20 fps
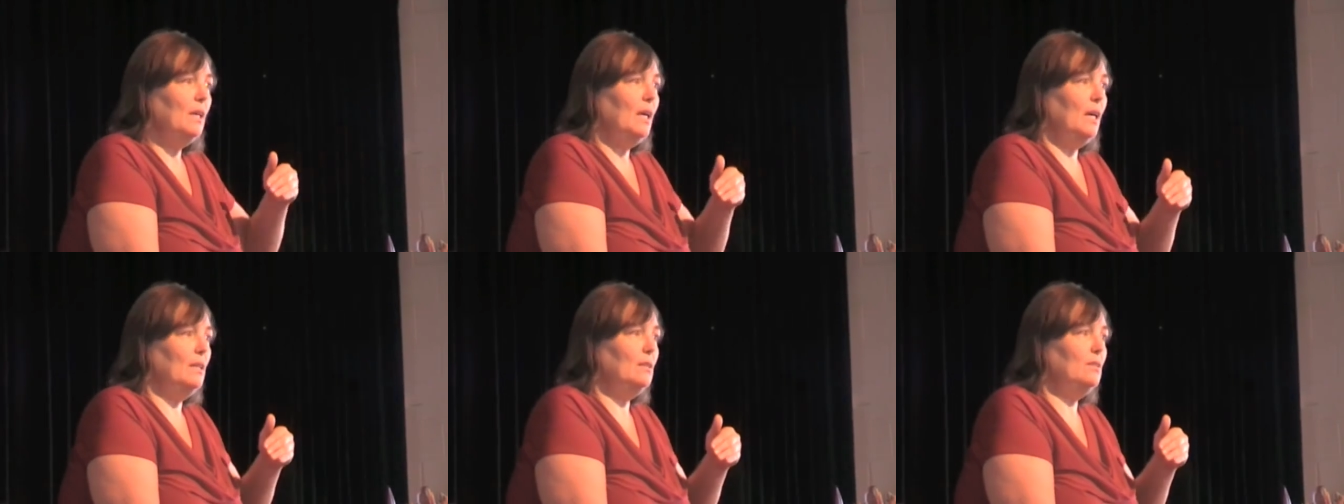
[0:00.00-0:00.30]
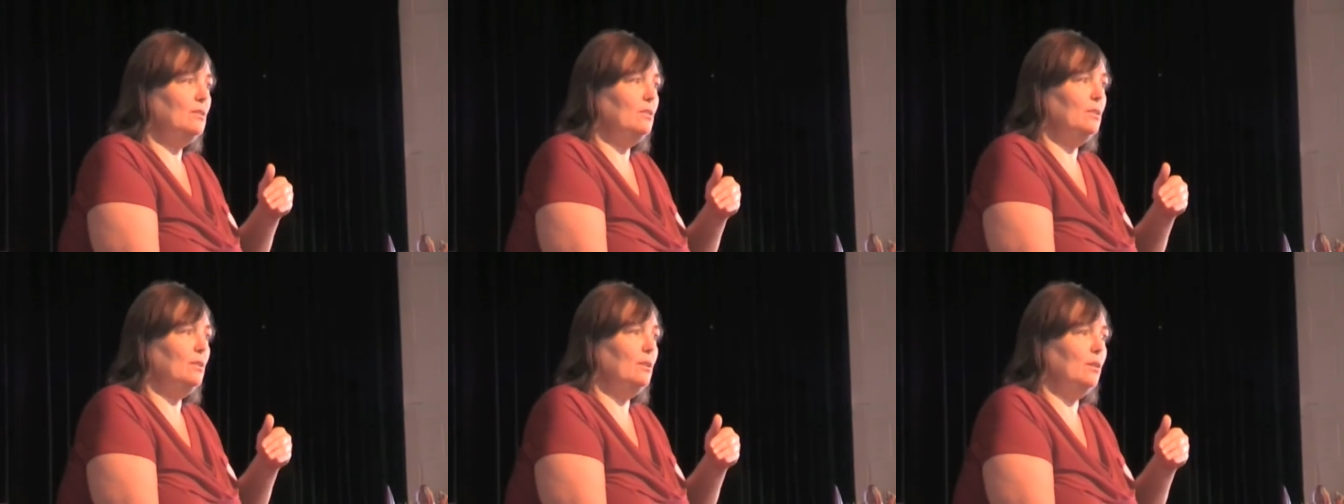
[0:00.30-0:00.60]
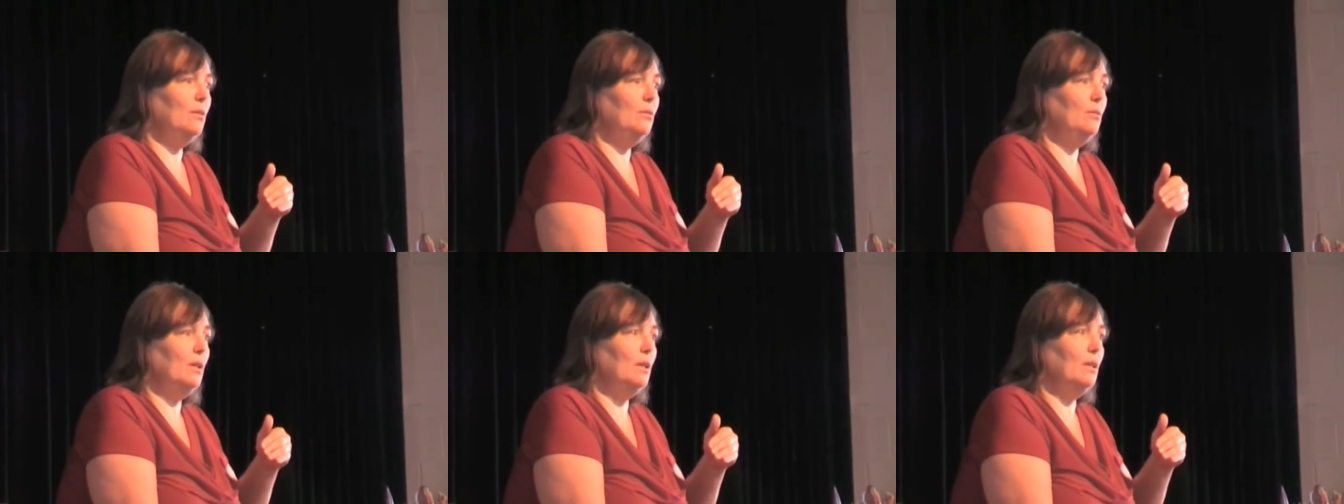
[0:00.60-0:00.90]
And
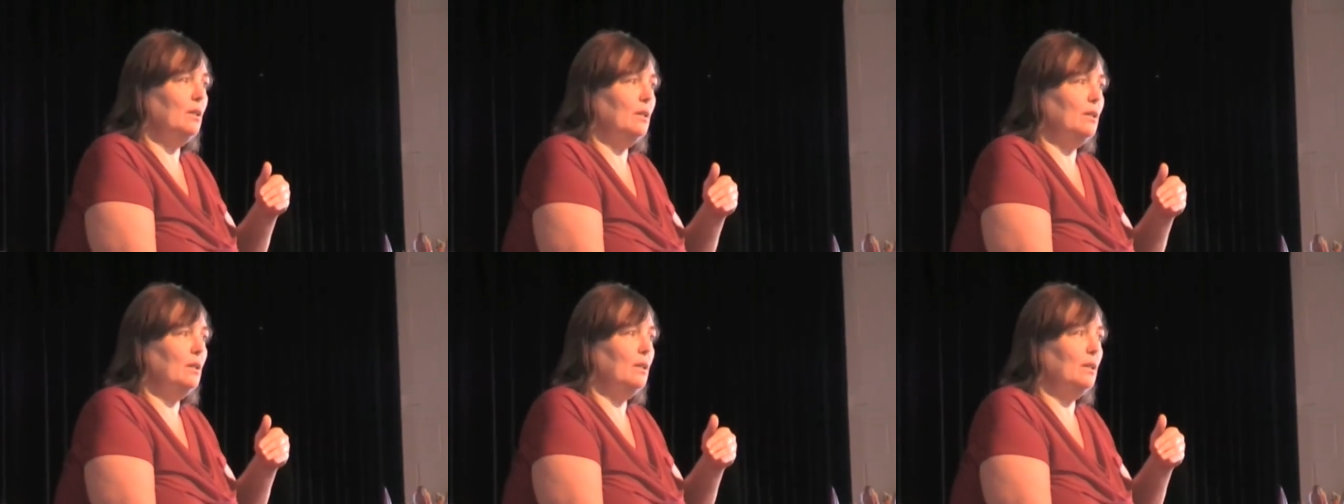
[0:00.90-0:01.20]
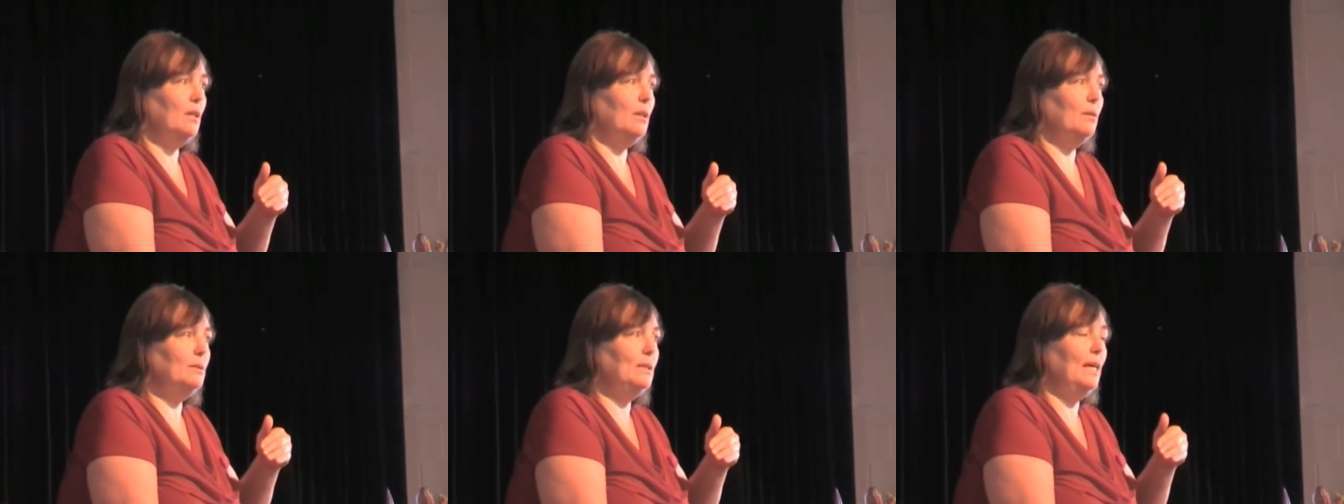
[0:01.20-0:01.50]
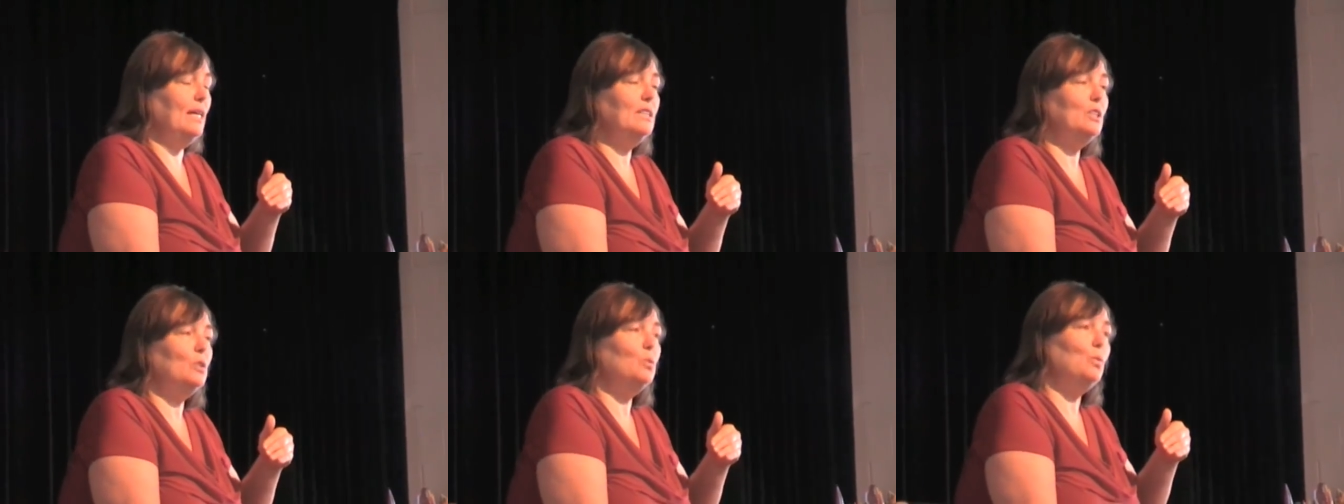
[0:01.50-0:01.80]
so
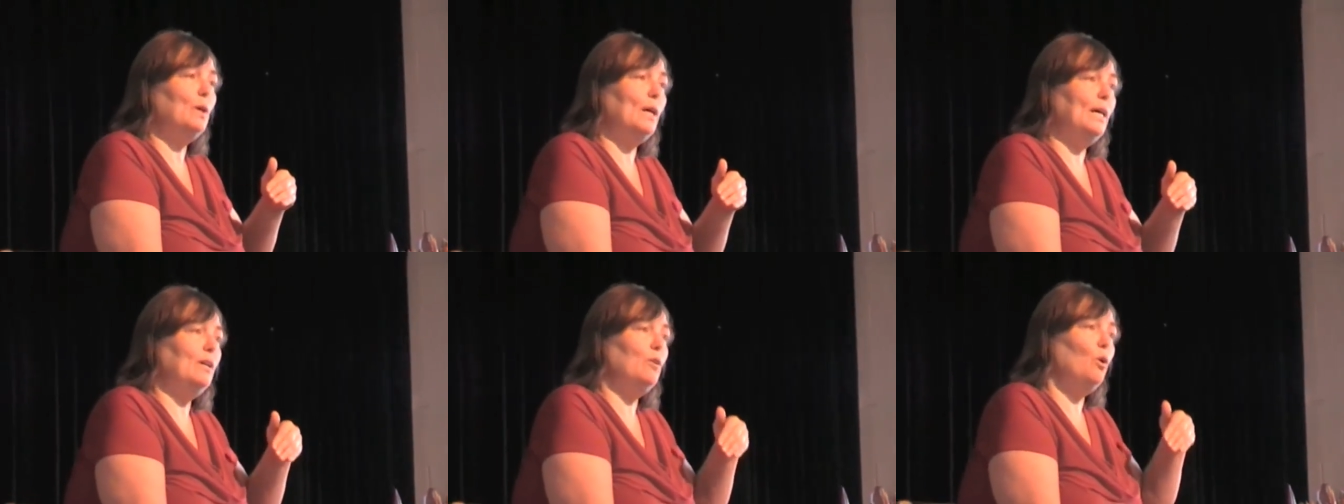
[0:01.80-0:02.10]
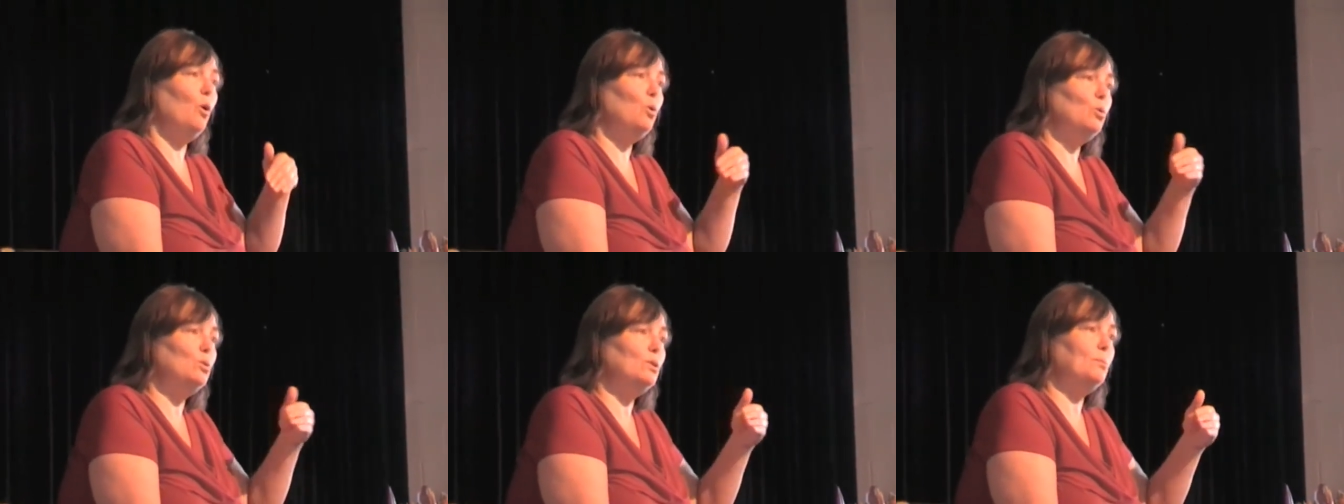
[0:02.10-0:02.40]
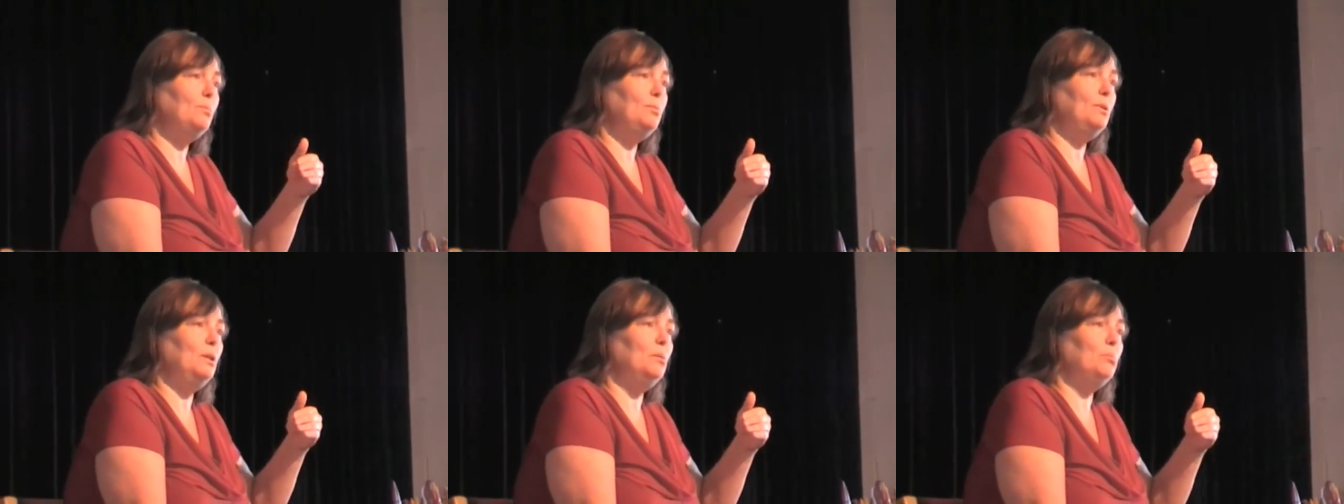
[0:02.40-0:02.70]
that's why older
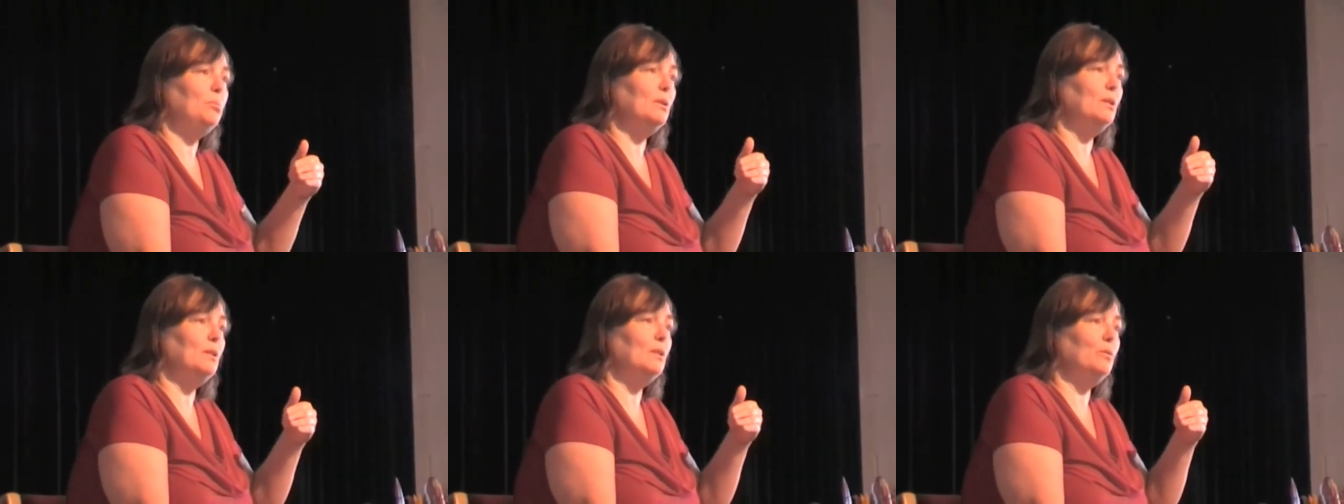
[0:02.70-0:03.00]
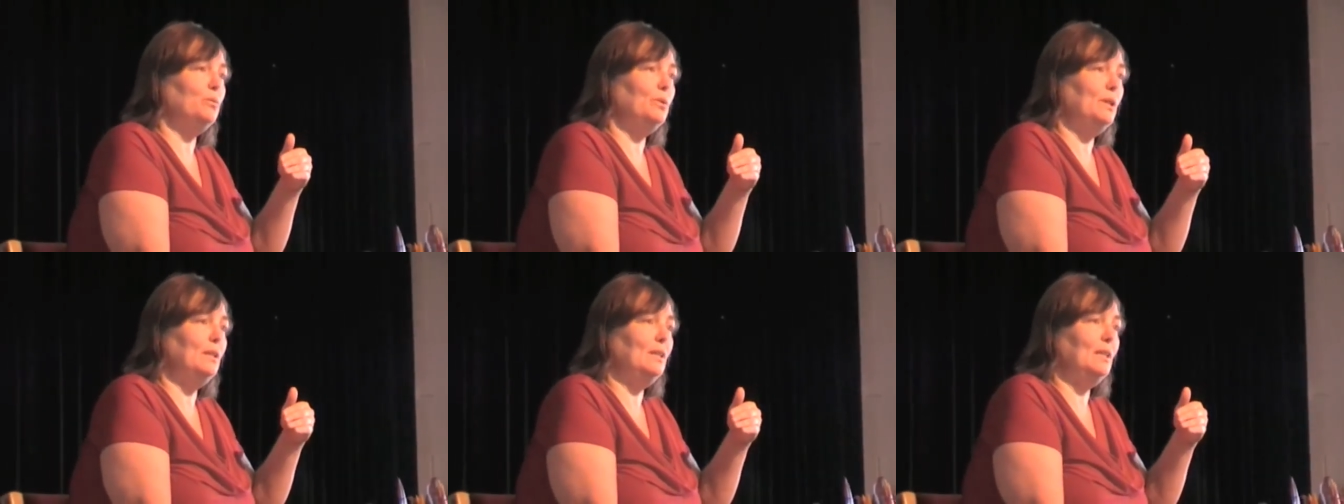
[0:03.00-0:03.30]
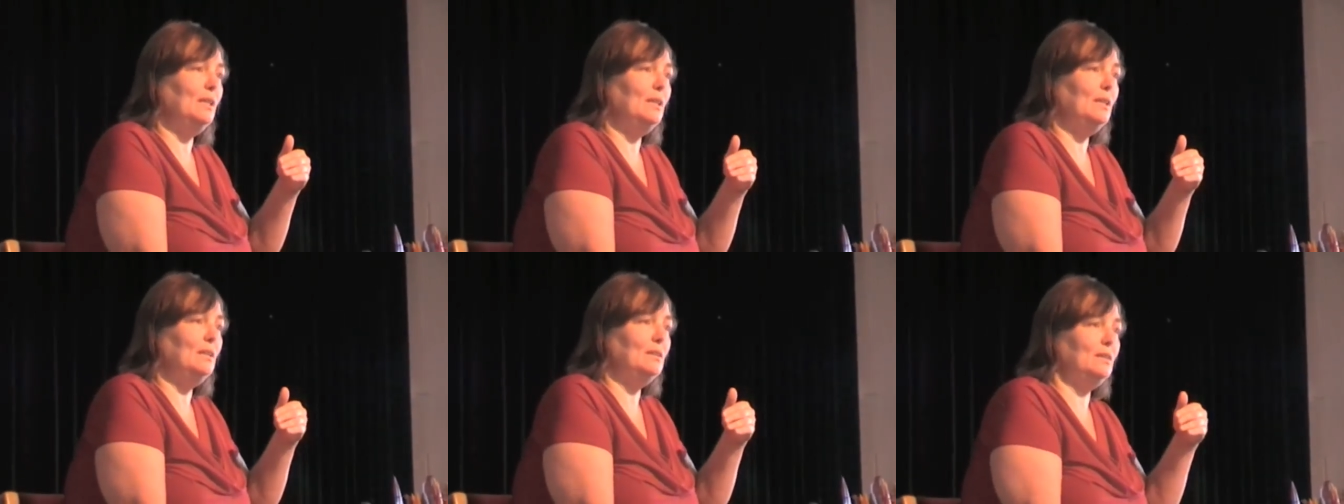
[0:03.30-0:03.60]
people, when
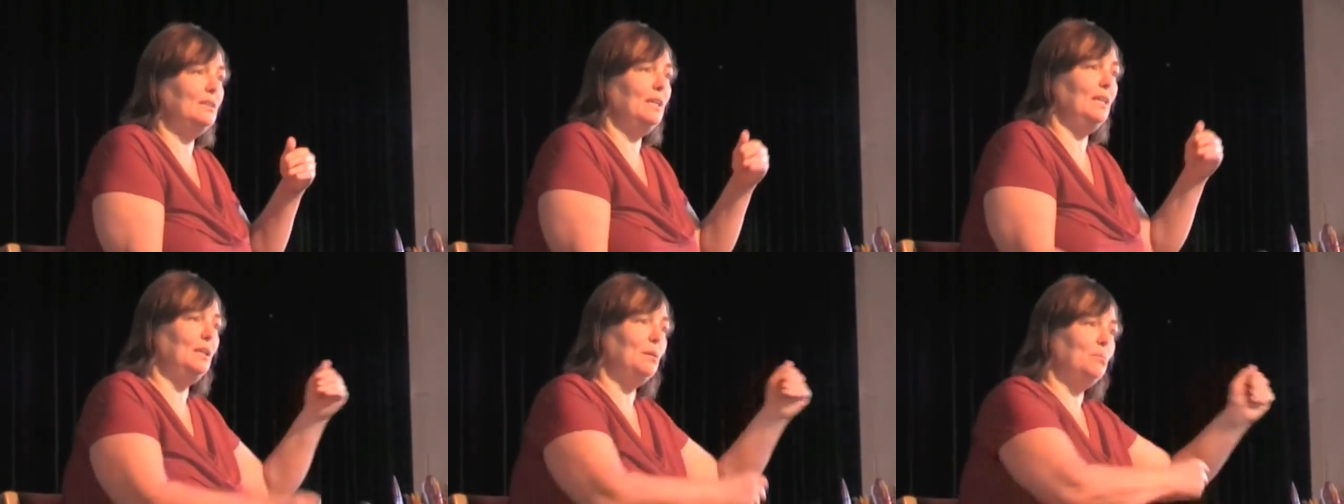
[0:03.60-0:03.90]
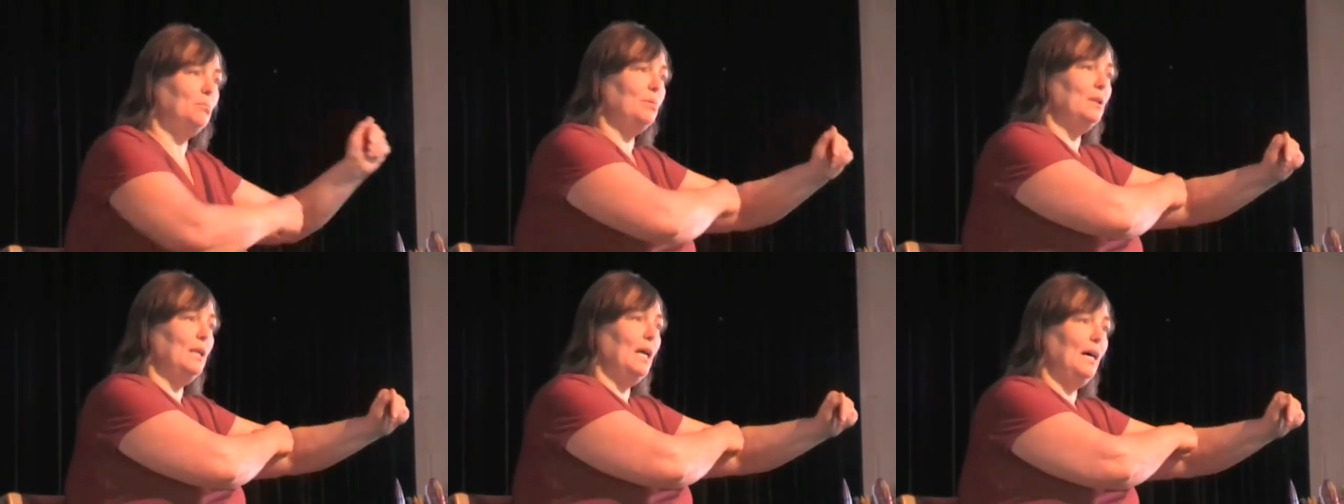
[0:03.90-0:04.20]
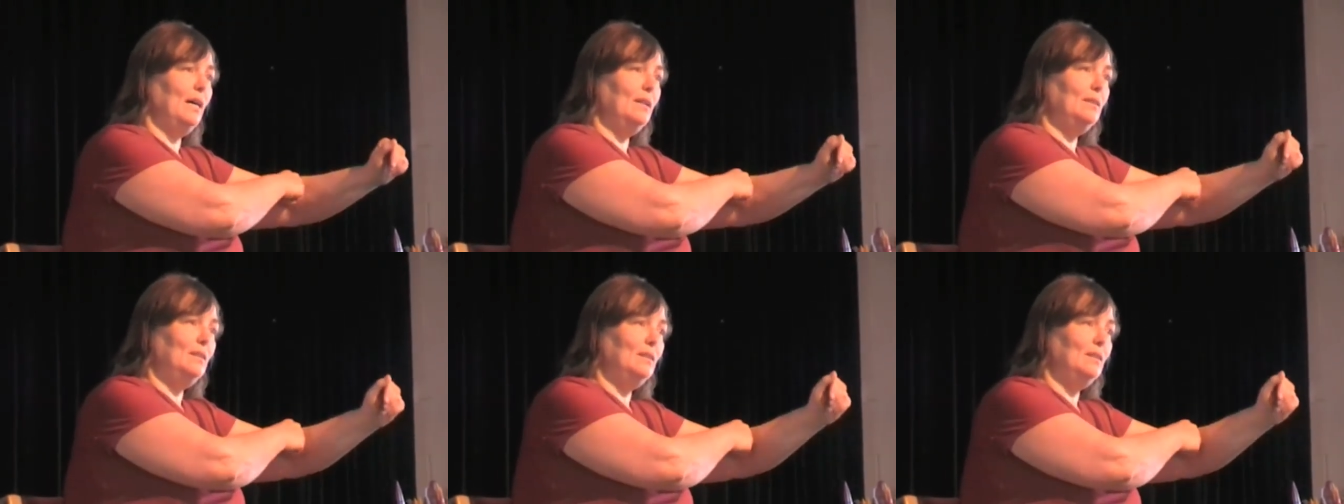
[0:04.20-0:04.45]
they take blood